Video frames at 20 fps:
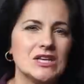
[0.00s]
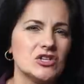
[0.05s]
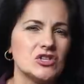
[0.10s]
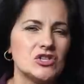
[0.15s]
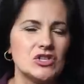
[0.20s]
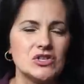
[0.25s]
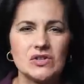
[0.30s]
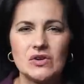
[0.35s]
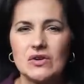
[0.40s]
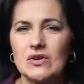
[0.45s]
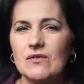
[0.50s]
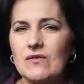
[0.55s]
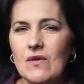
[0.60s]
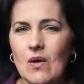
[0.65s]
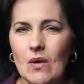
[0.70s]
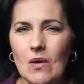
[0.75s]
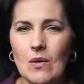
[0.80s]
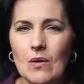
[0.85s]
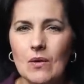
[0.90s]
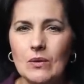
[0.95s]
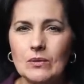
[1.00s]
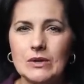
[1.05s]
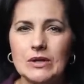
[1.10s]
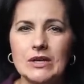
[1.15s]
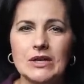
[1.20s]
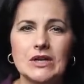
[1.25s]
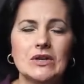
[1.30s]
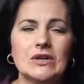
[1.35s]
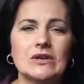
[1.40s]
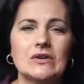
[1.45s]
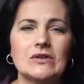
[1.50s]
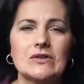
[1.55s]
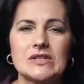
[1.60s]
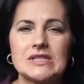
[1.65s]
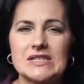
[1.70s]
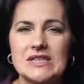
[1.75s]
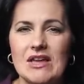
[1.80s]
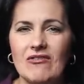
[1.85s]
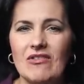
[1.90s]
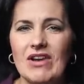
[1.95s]
she's on the phone or
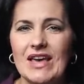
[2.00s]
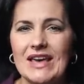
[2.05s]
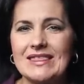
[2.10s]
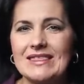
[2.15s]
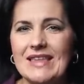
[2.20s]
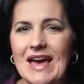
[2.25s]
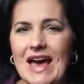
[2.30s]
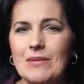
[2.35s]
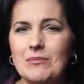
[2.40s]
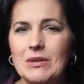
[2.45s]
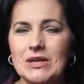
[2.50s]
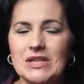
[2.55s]
stuff like that.